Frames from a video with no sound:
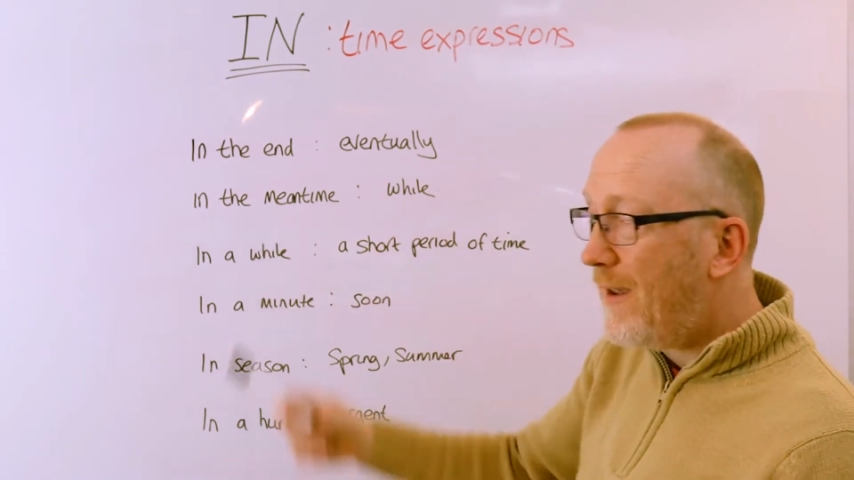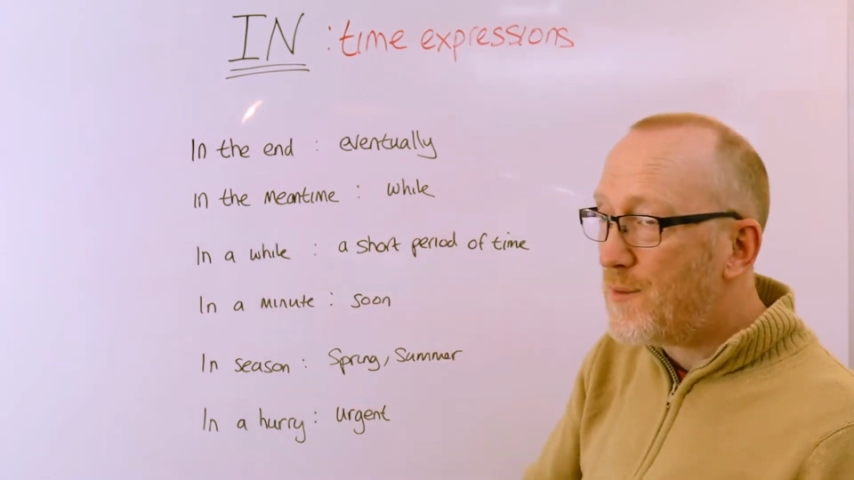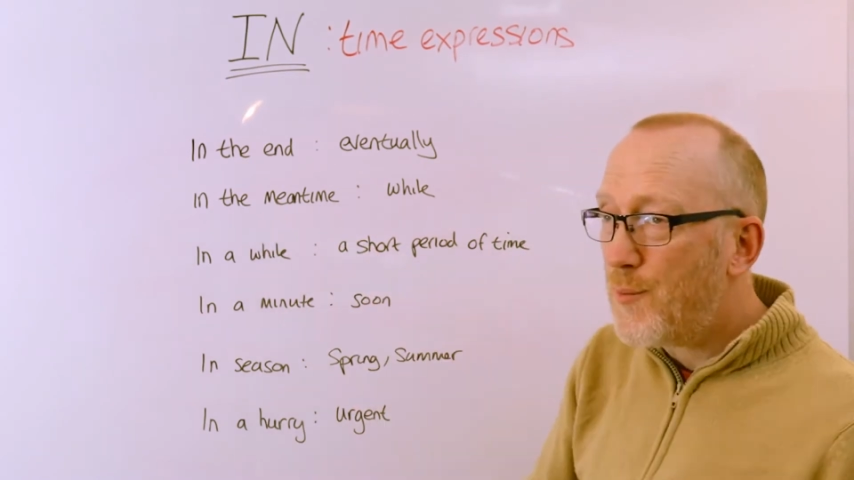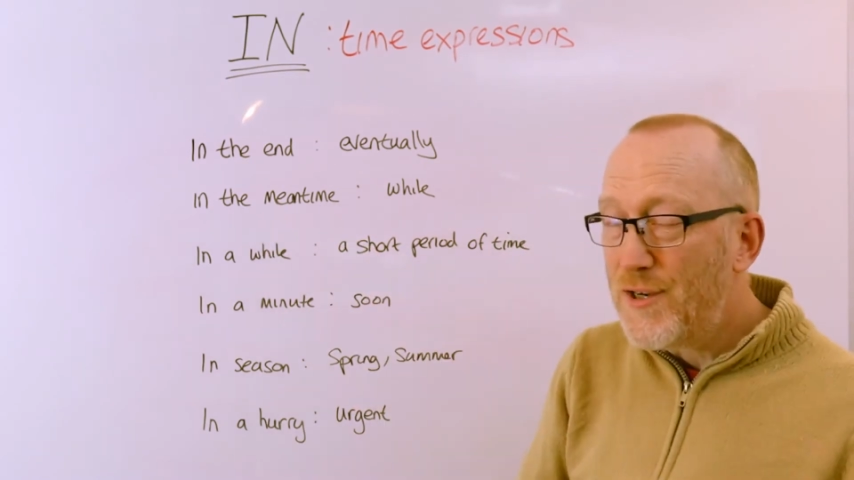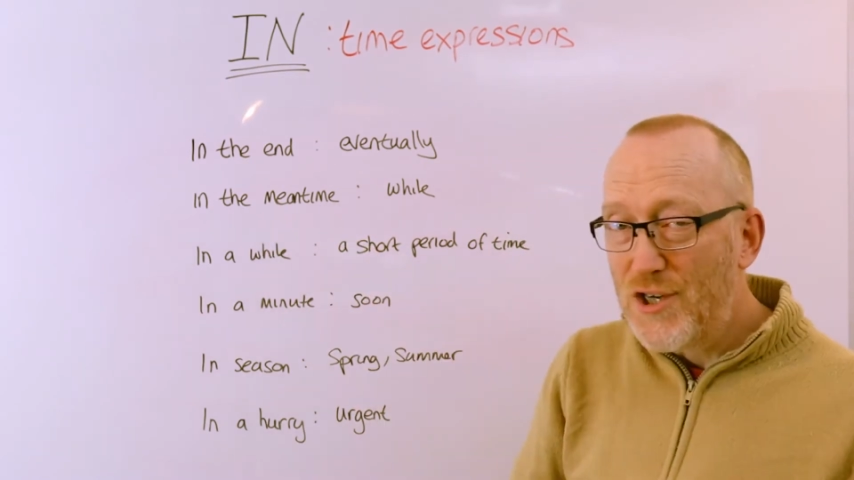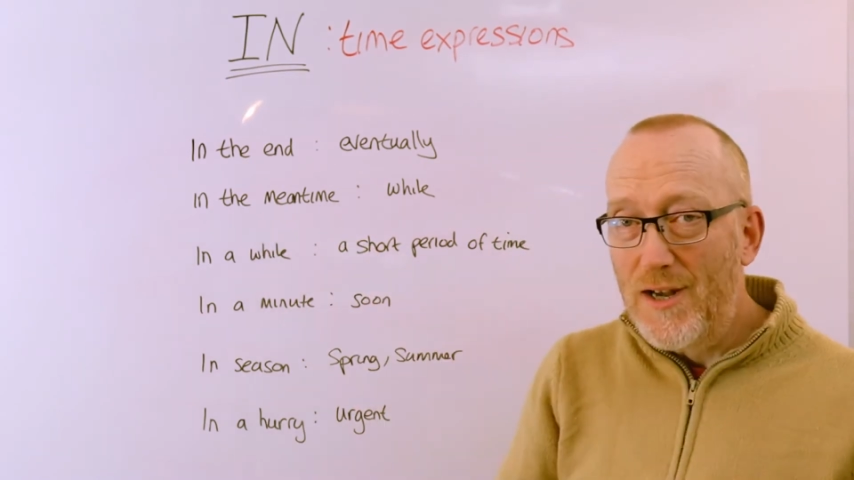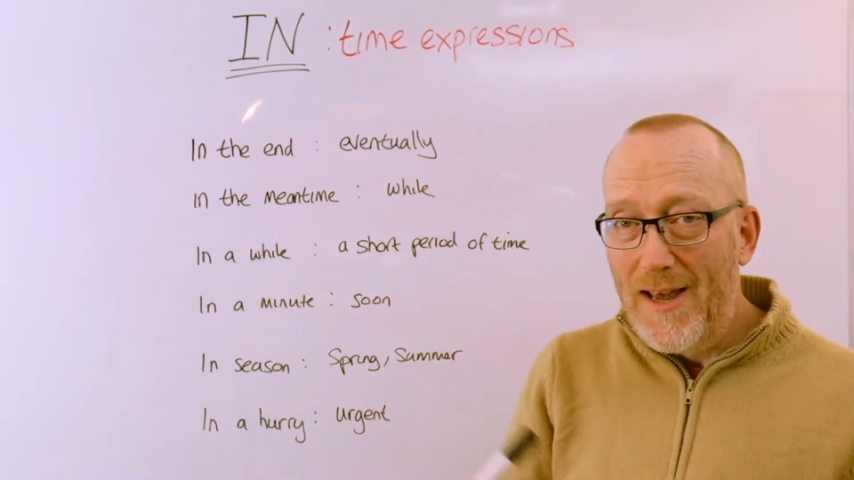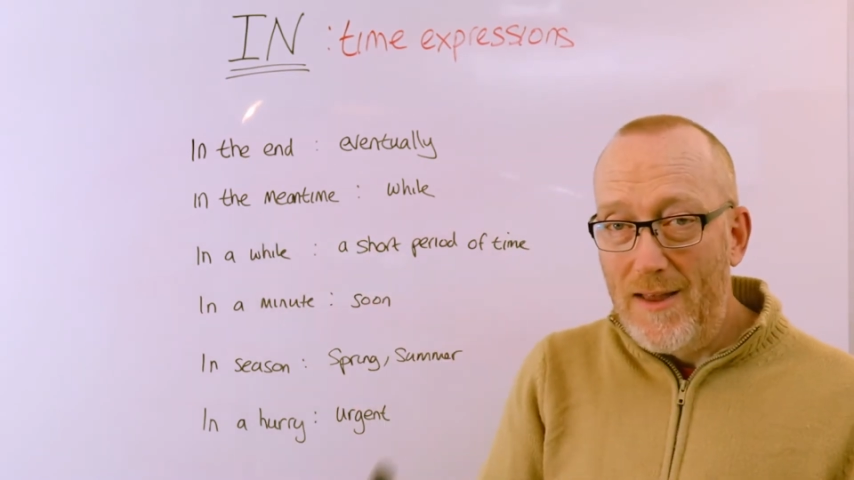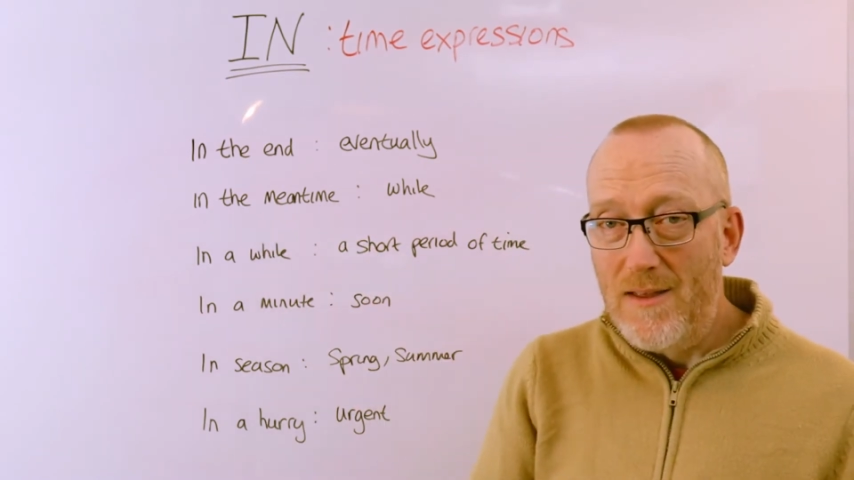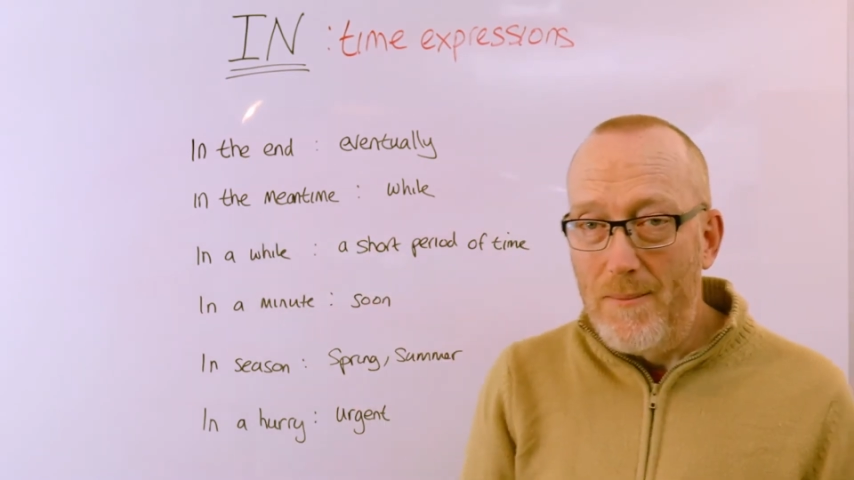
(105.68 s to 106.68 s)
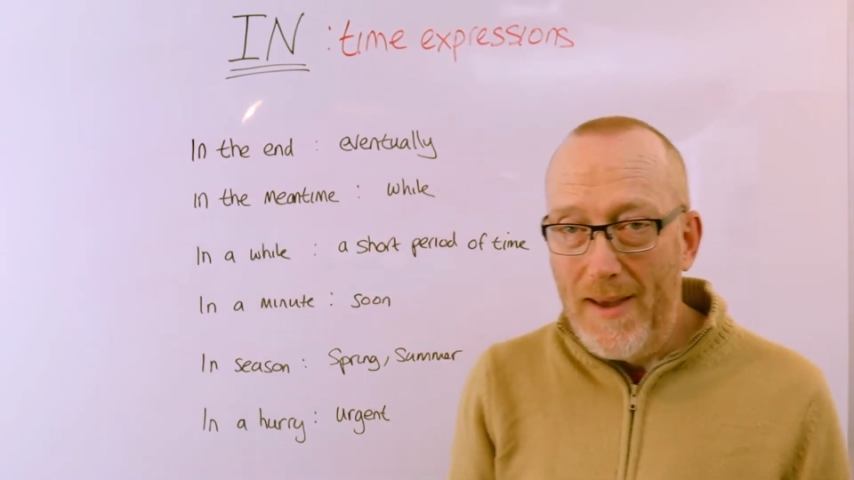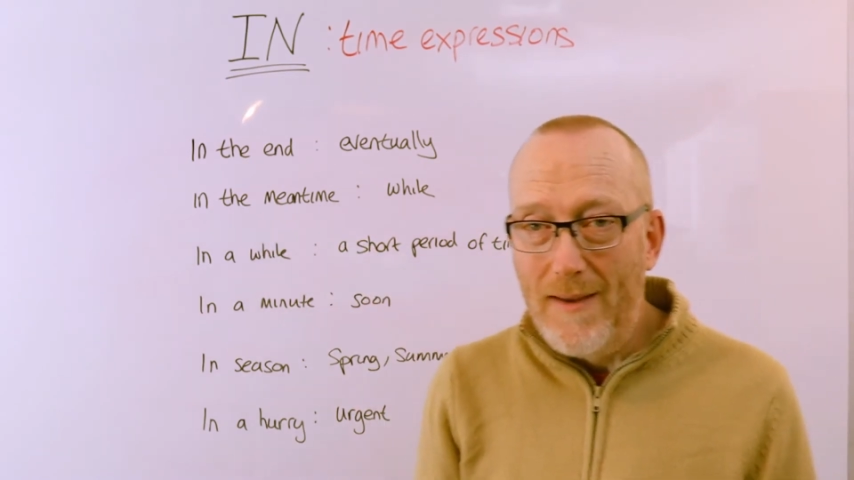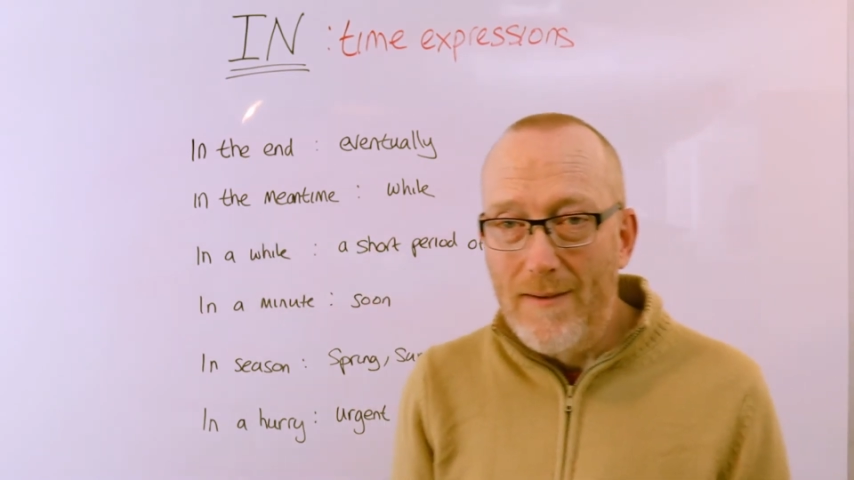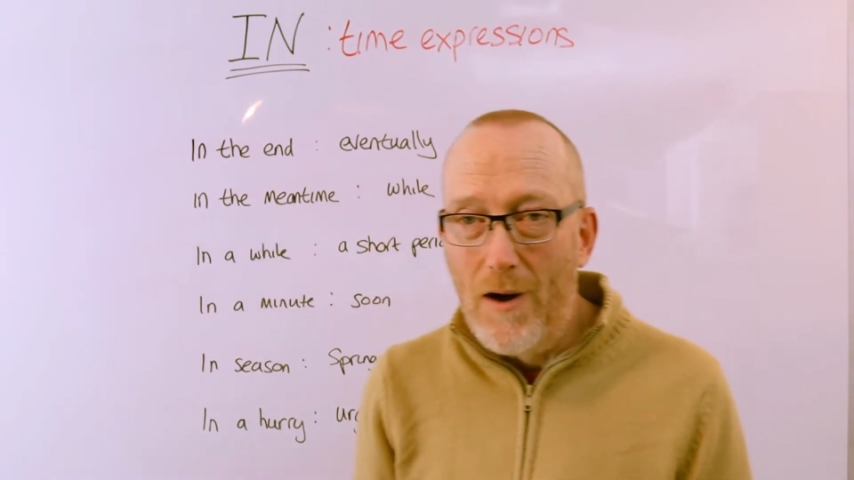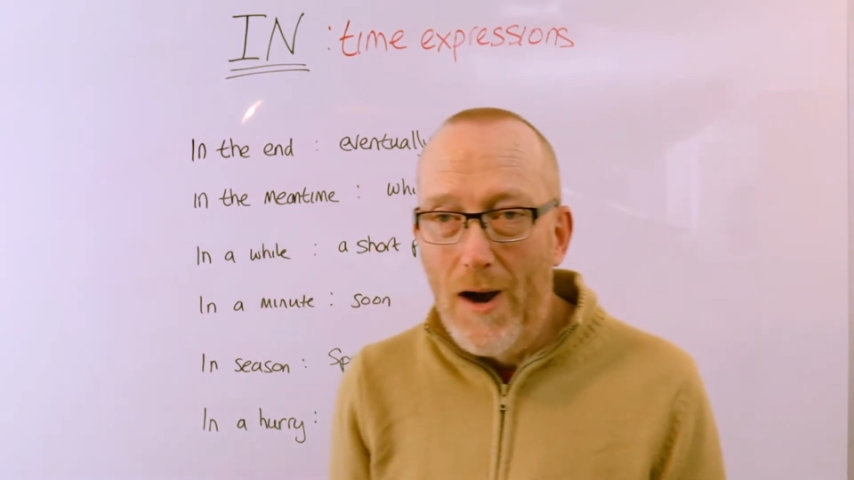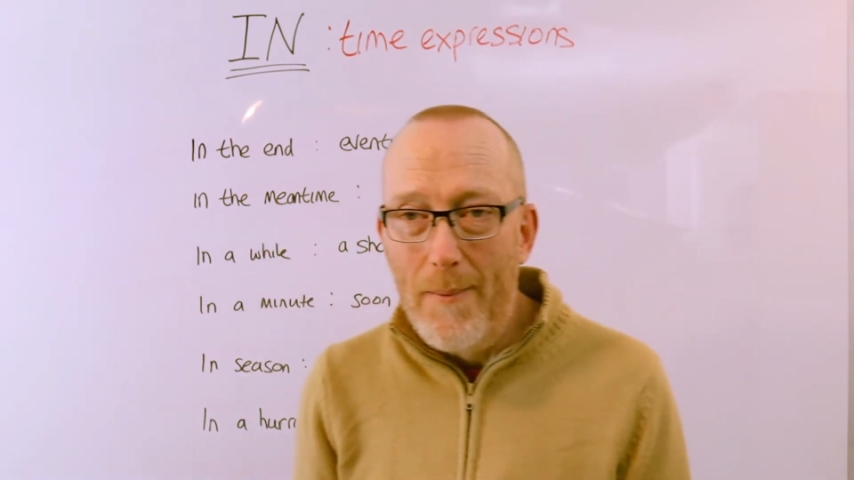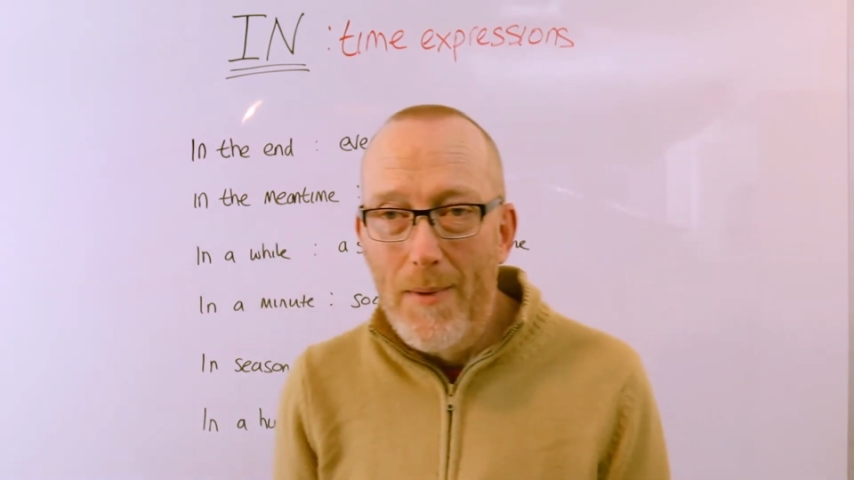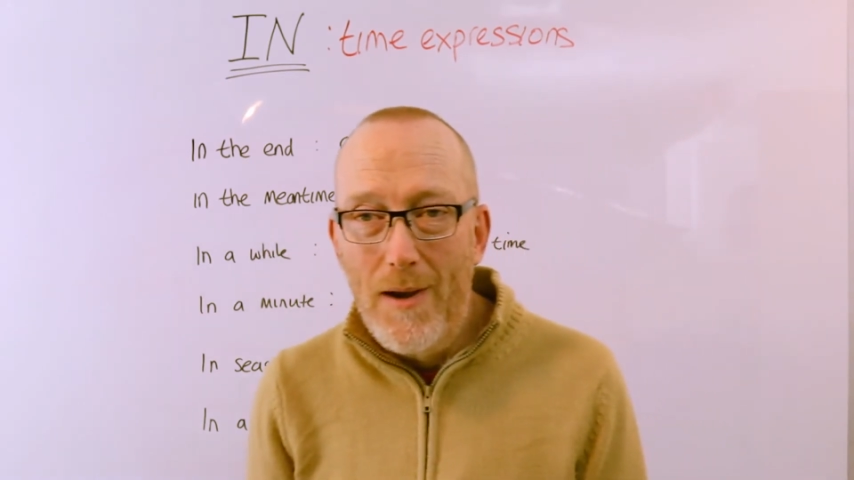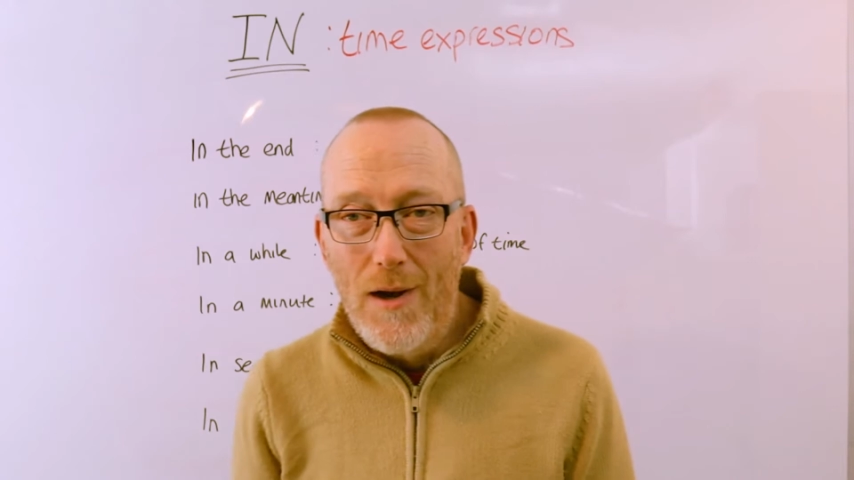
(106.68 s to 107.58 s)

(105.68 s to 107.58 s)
expression in the meantime